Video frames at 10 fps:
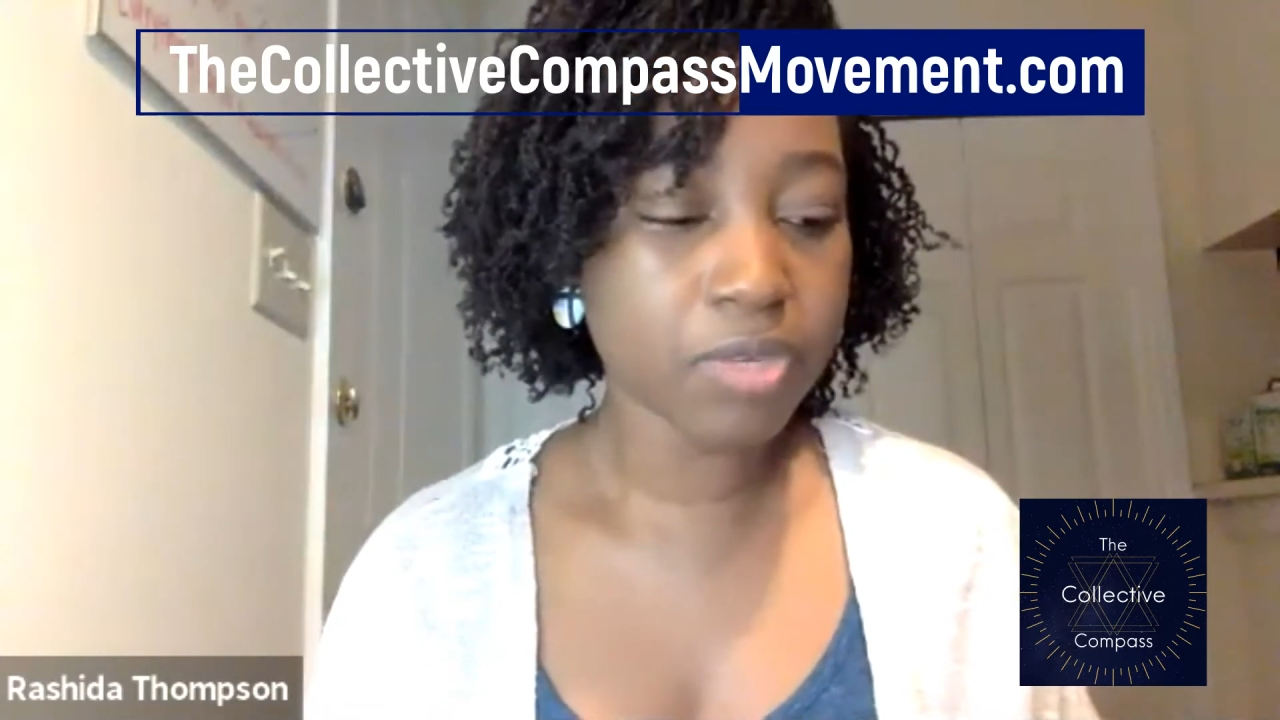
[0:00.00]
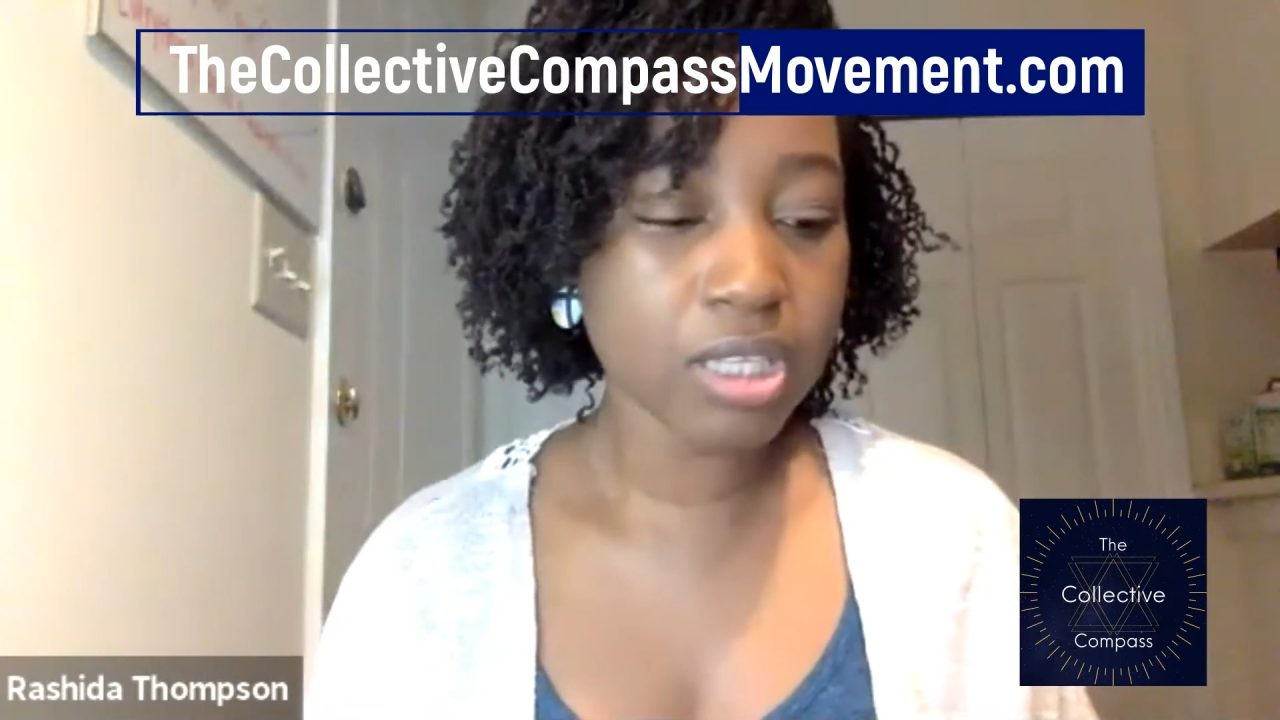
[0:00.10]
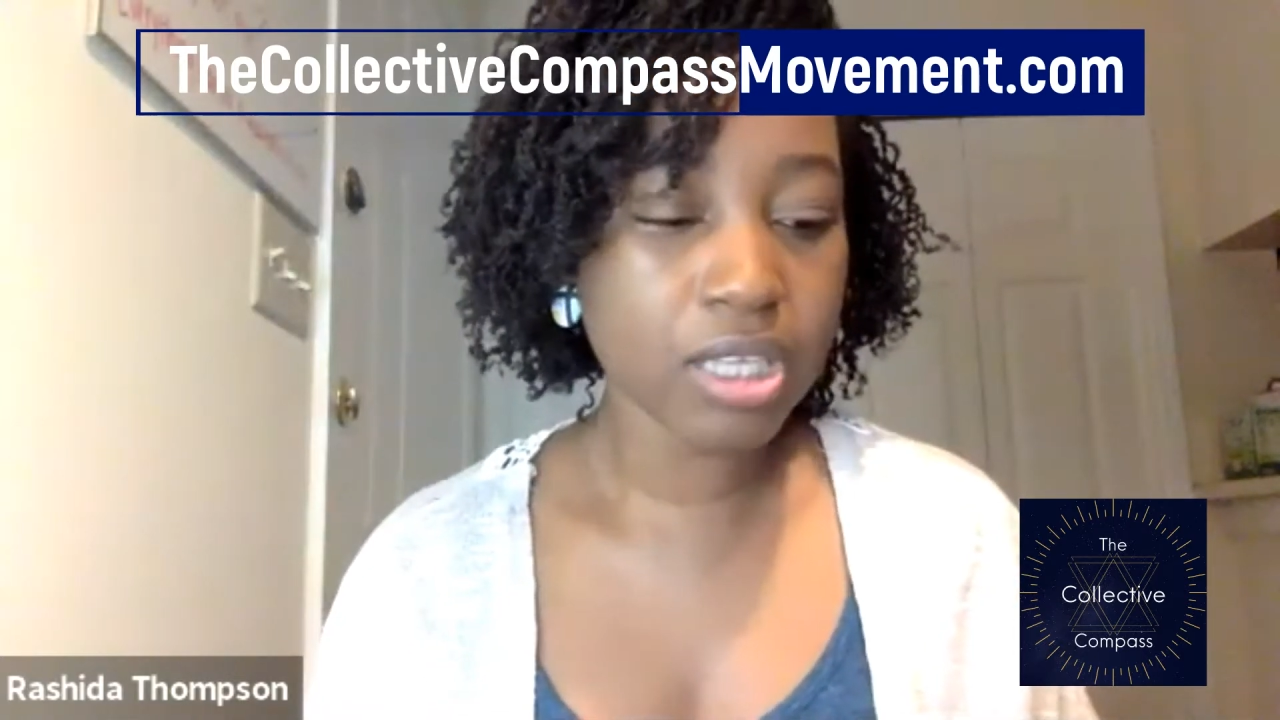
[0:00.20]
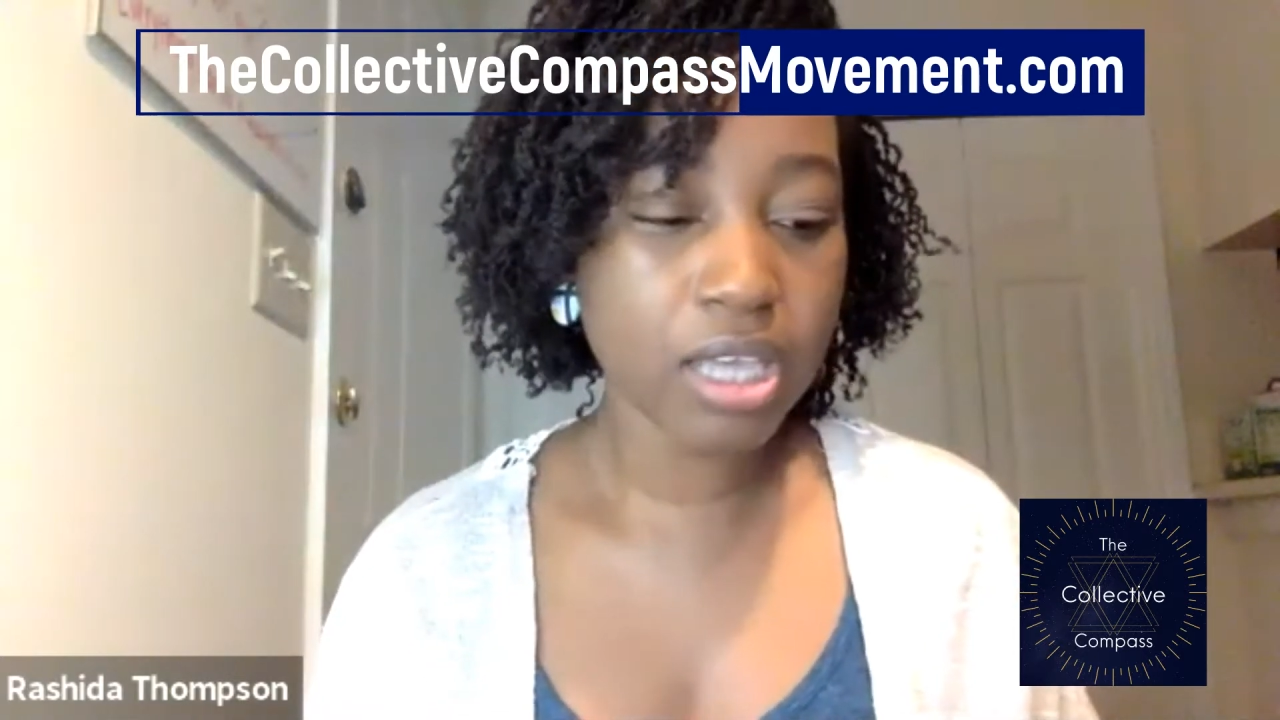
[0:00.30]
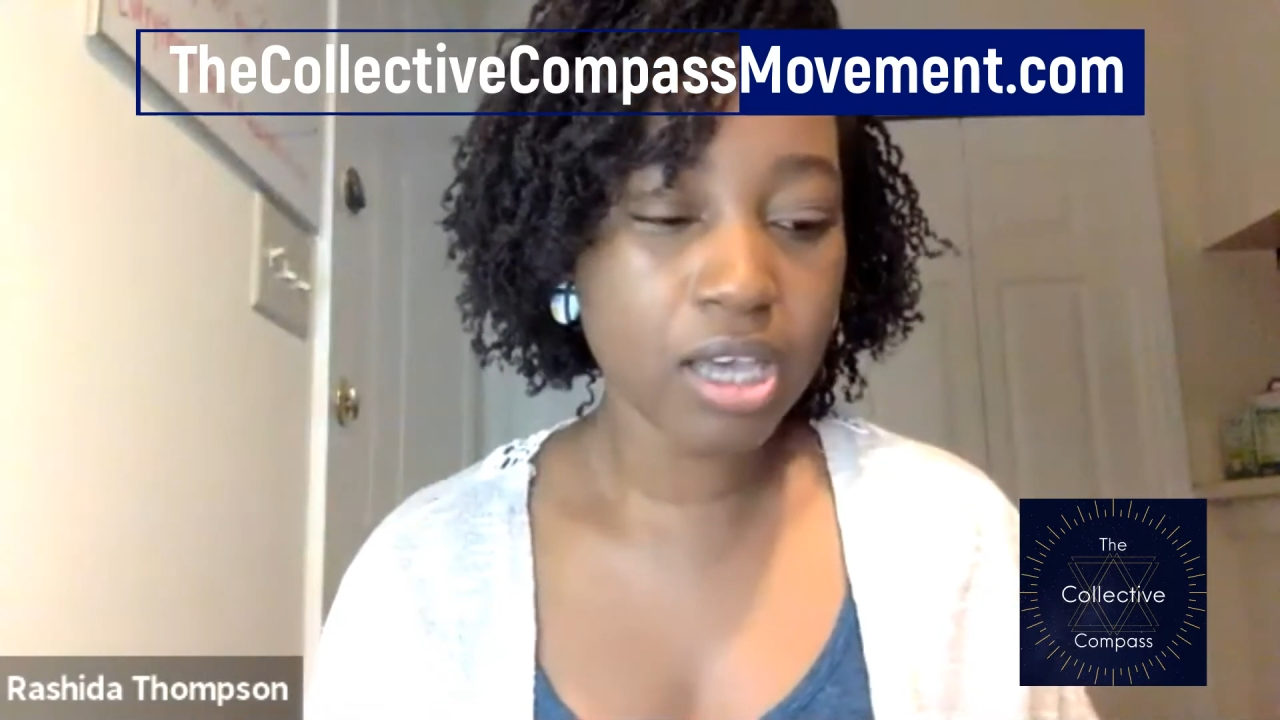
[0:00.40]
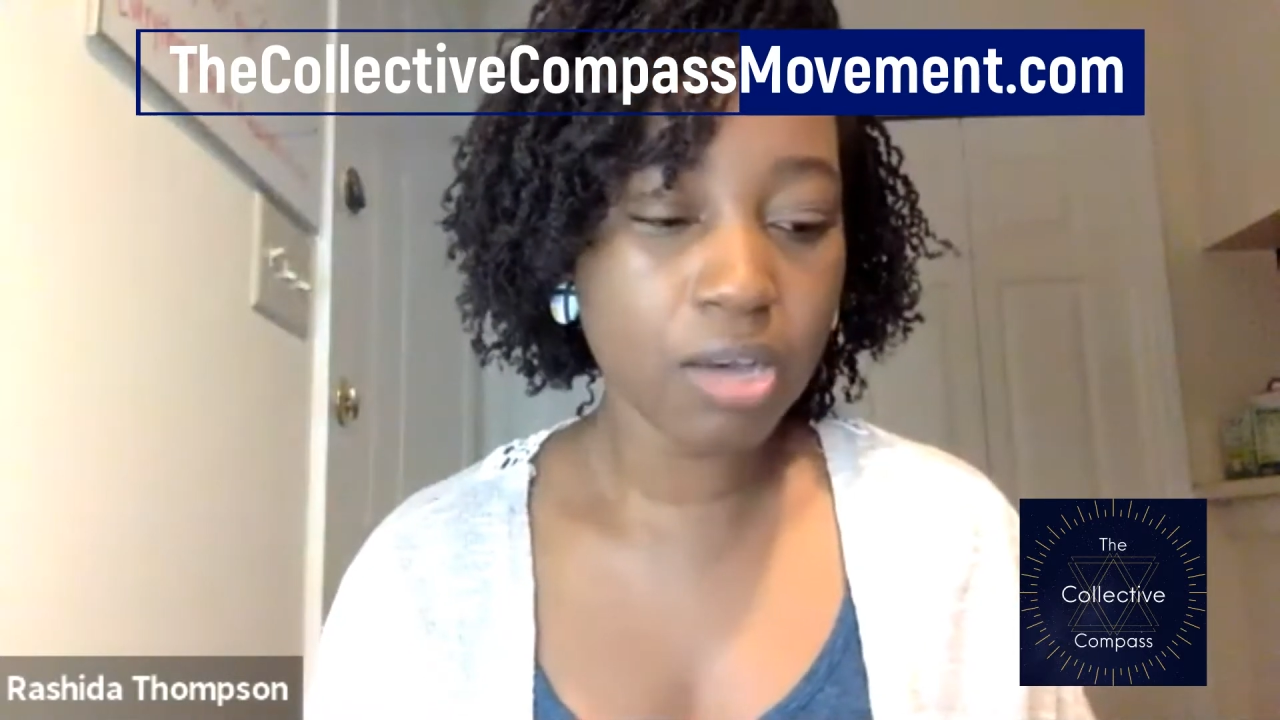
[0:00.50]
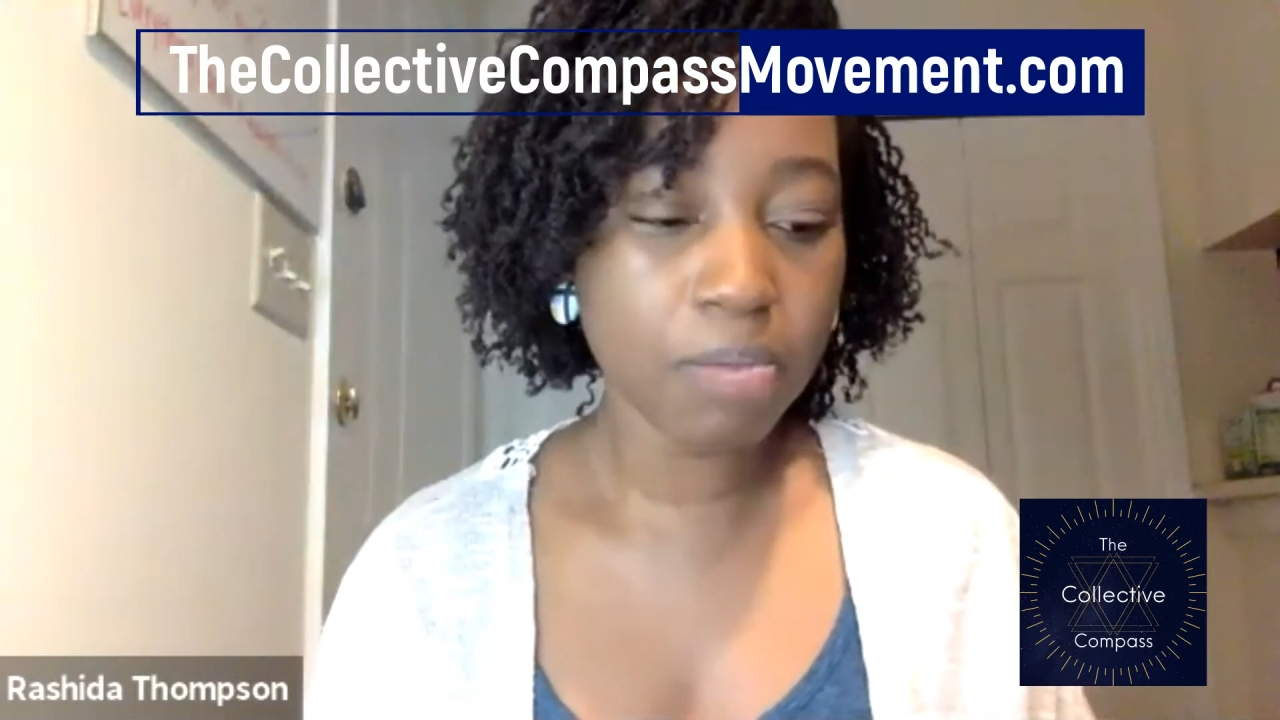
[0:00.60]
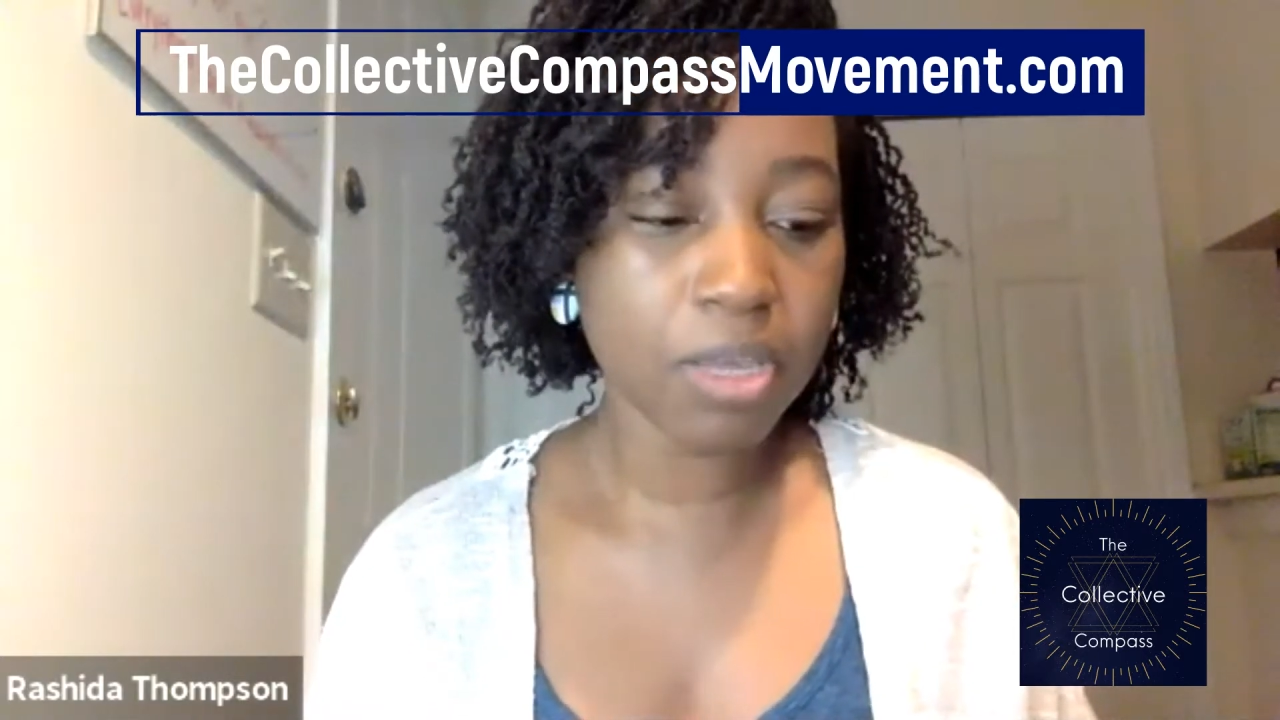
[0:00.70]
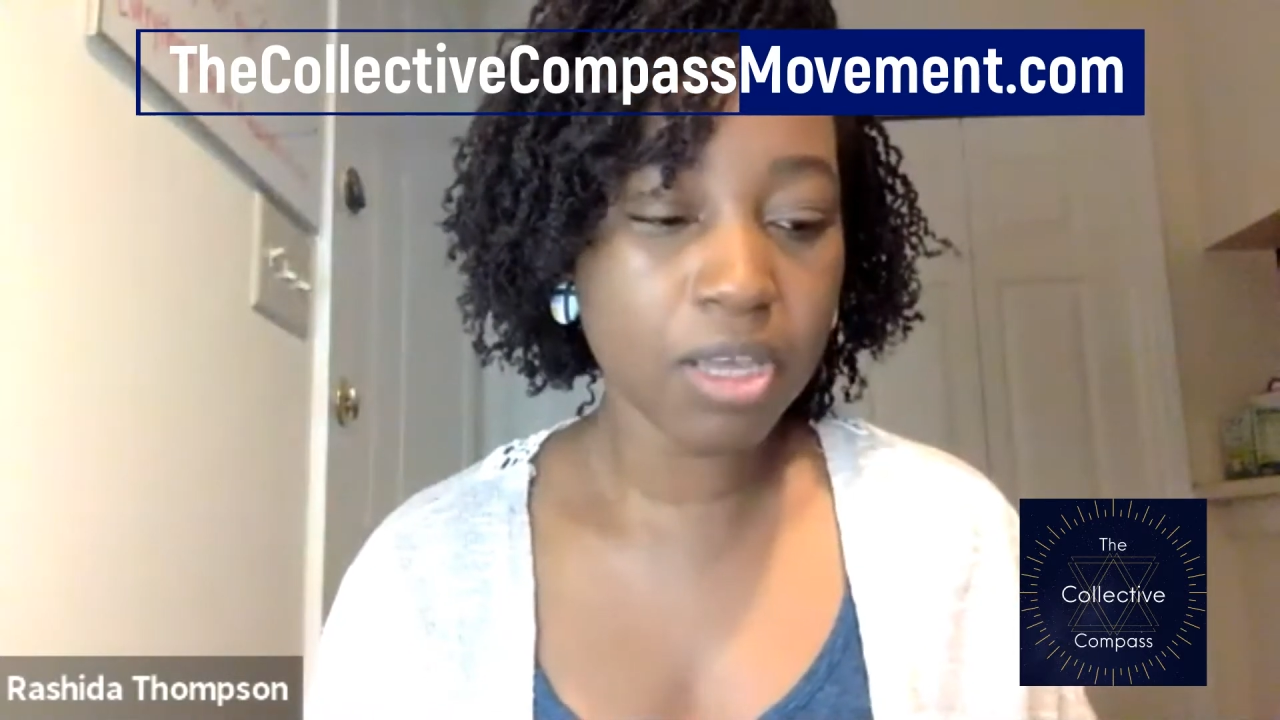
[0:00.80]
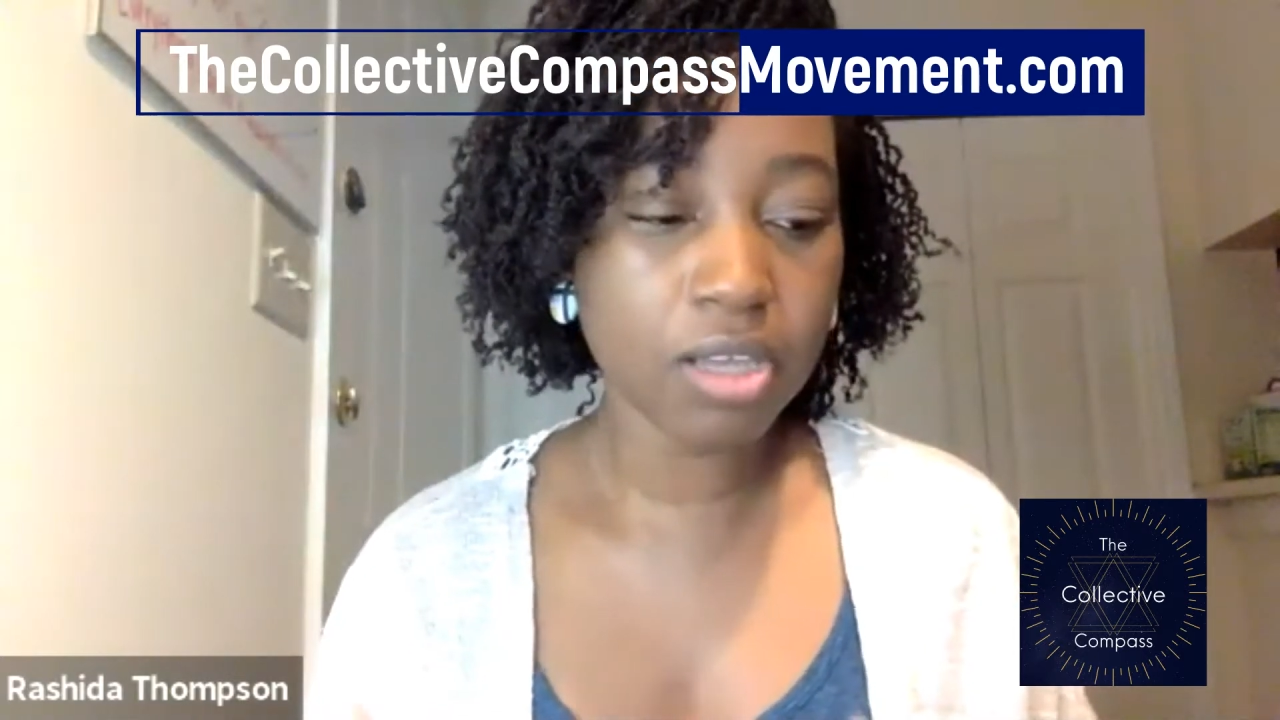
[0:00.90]
really
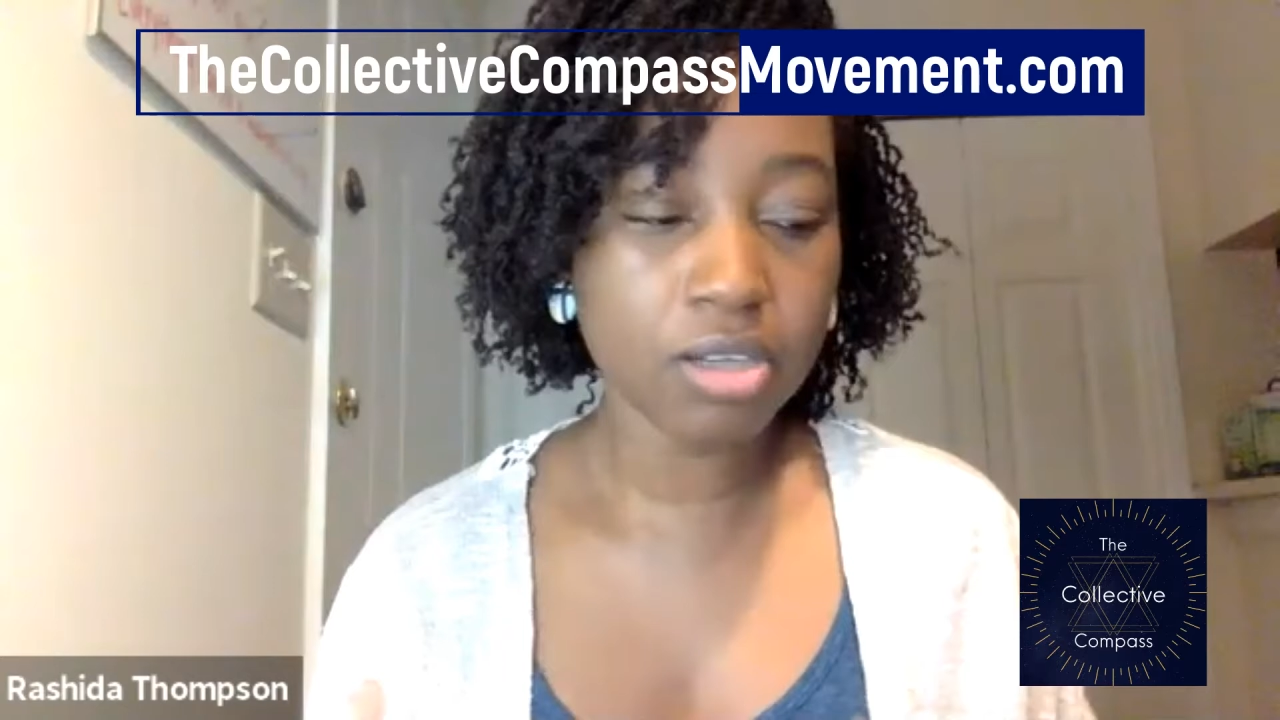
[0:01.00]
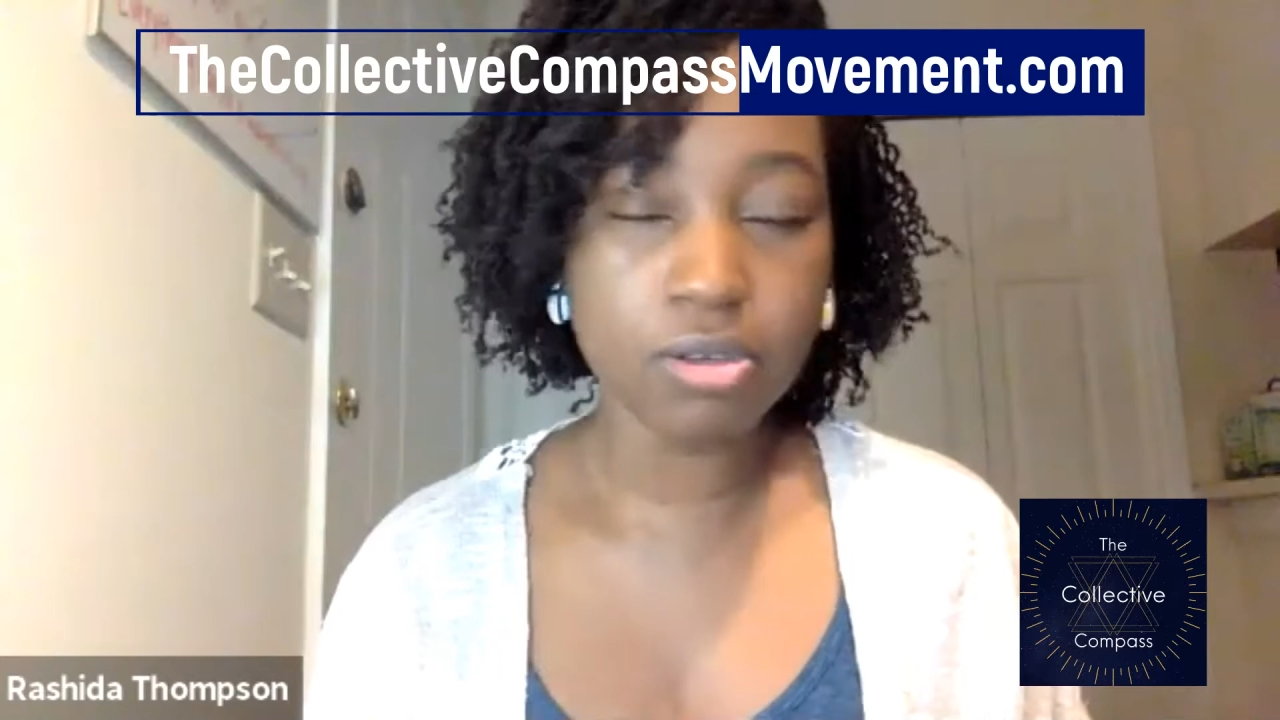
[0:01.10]
helping